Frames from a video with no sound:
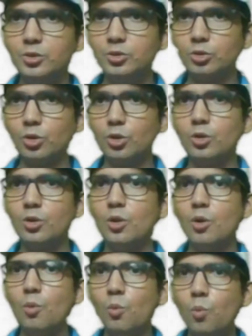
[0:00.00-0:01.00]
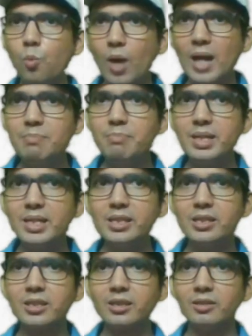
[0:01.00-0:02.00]
So 1
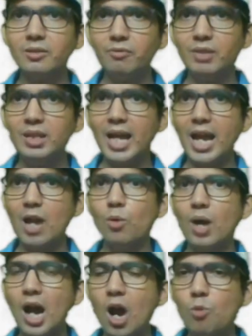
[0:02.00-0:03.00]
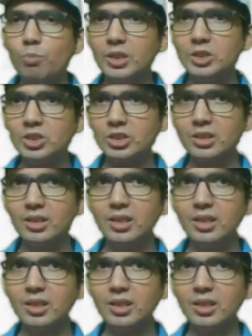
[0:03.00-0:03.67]
minute will have how much?